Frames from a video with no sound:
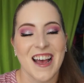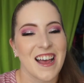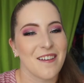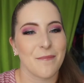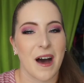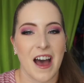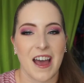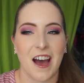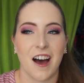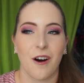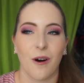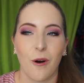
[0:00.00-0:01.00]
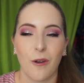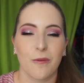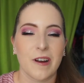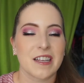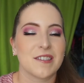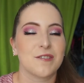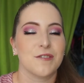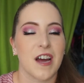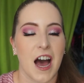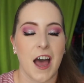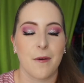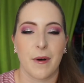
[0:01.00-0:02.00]
My old reins do
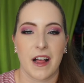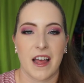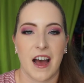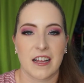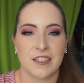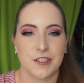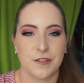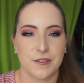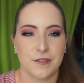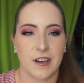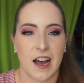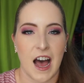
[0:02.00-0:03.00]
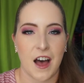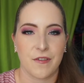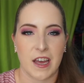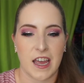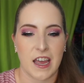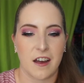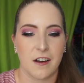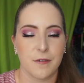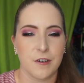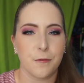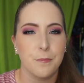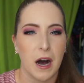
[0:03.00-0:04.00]
not, but I do have a
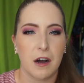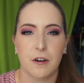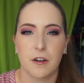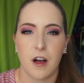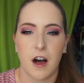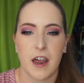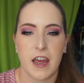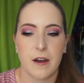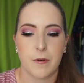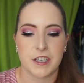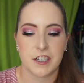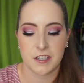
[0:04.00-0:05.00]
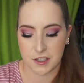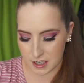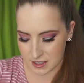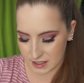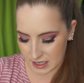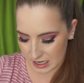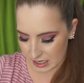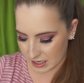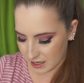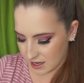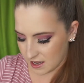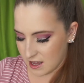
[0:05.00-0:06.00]
new buckle on it, which is just
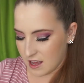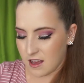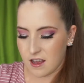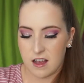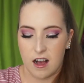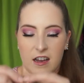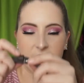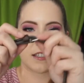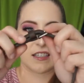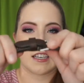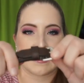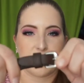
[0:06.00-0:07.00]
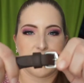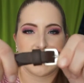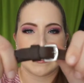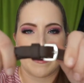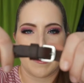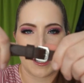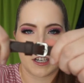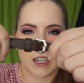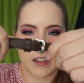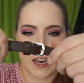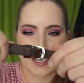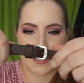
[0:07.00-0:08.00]
like, honestly, like something similar
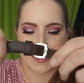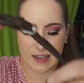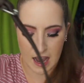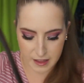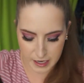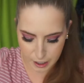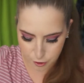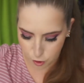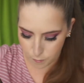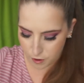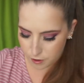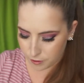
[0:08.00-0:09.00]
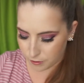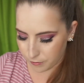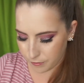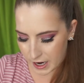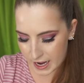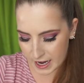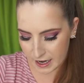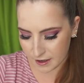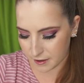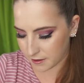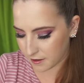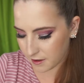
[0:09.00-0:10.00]
to this. It's not like a normal
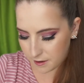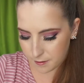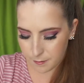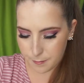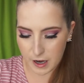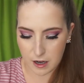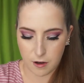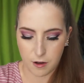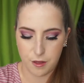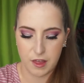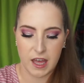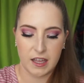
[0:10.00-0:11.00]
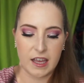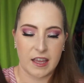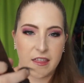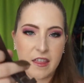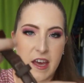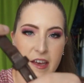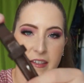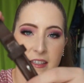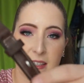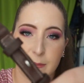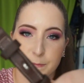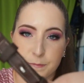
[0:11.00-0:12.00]
rein buckle thing like this.